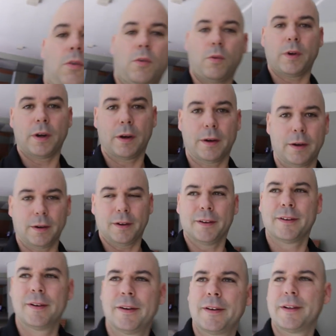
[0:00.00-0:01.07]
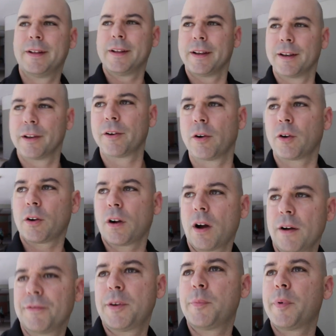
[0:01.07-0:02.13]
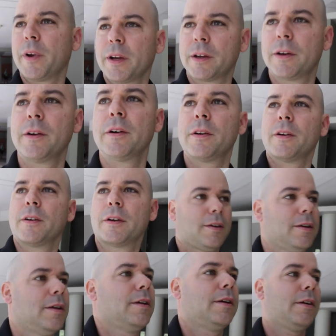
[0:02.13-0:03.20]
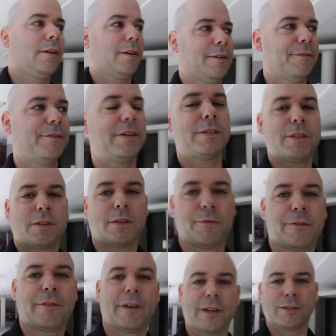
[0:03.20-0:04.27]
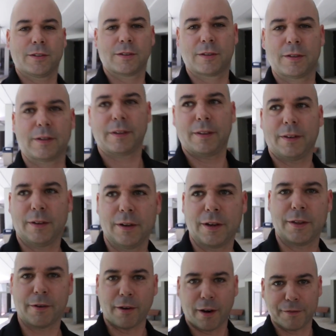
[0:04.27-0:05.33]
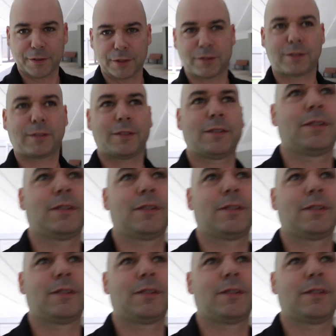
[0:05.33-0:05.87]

Going on a little coffee break here visit some friends in another office.